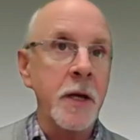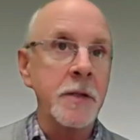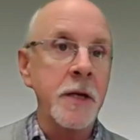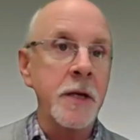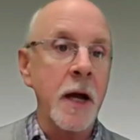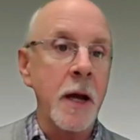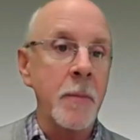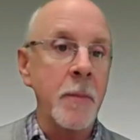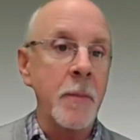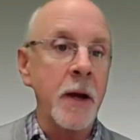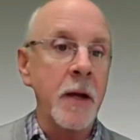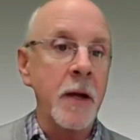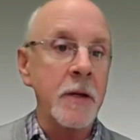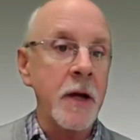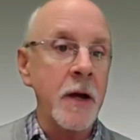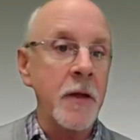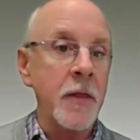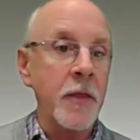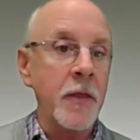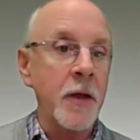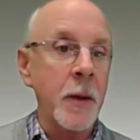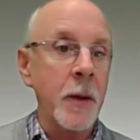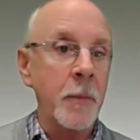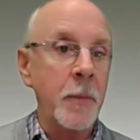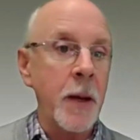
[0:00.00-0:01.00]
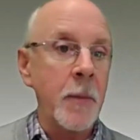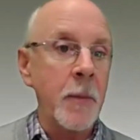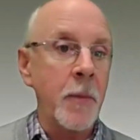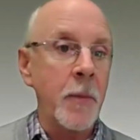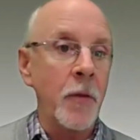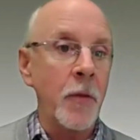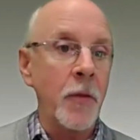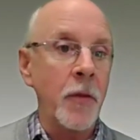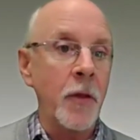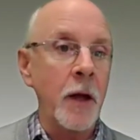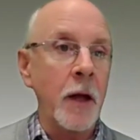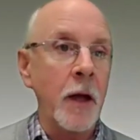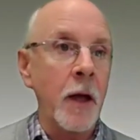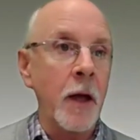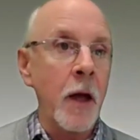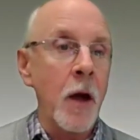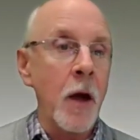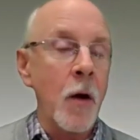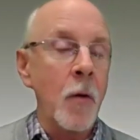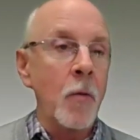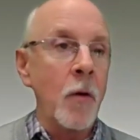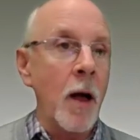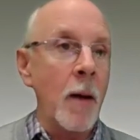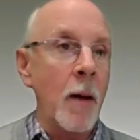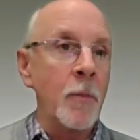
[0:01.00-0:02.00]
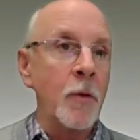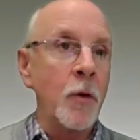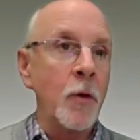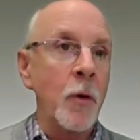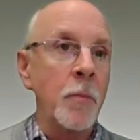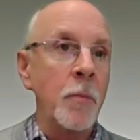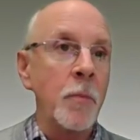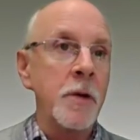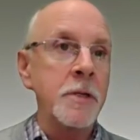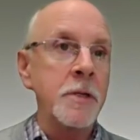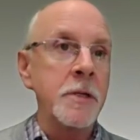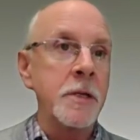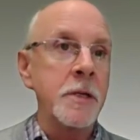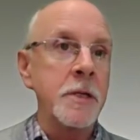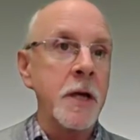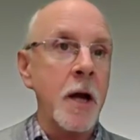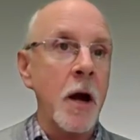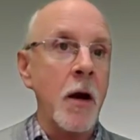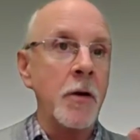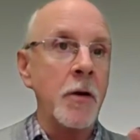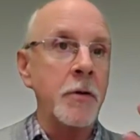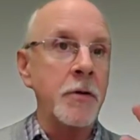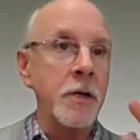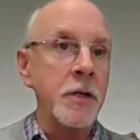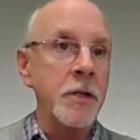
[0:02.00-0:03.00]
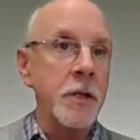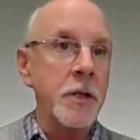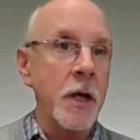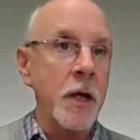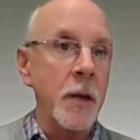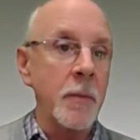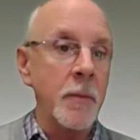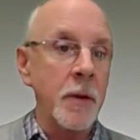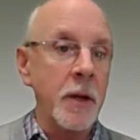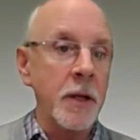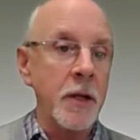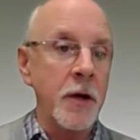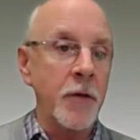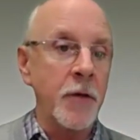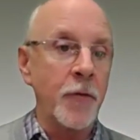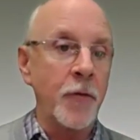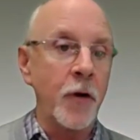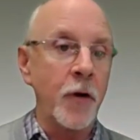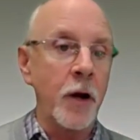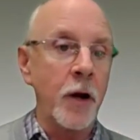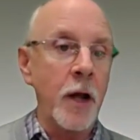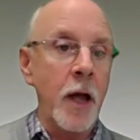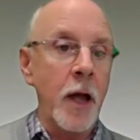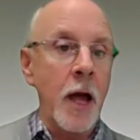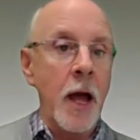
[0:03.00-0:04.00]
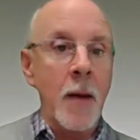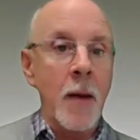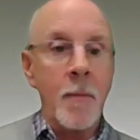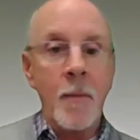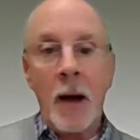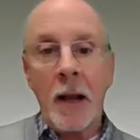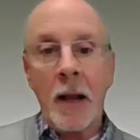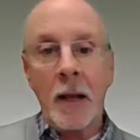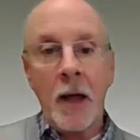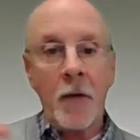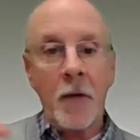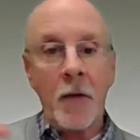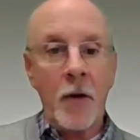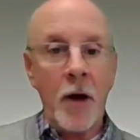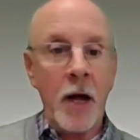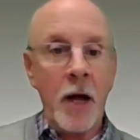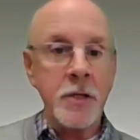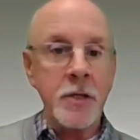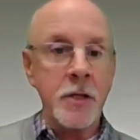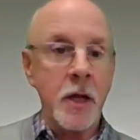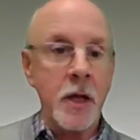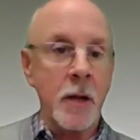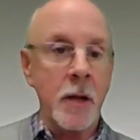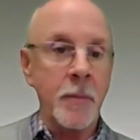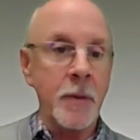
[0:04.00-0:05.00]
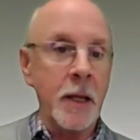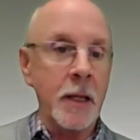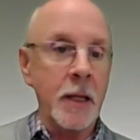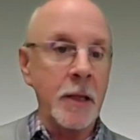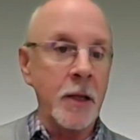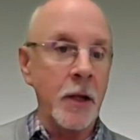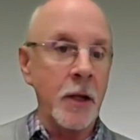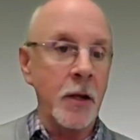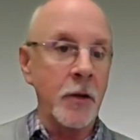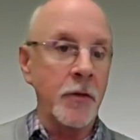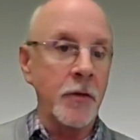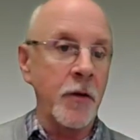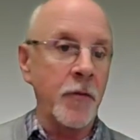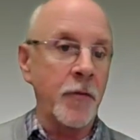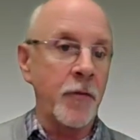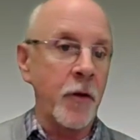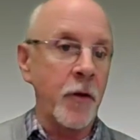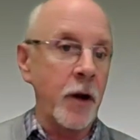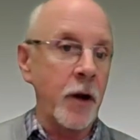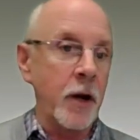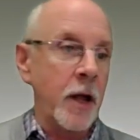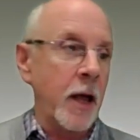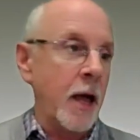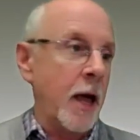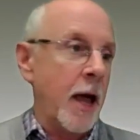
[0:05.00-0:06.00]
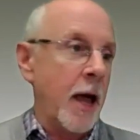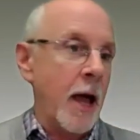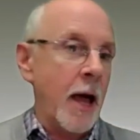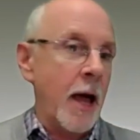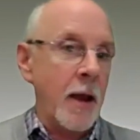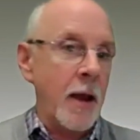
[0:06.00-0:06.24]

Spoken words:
sense, because I think people think, well, I'm doing business cards, it's going to be different, and my letterhead's going to be a little different.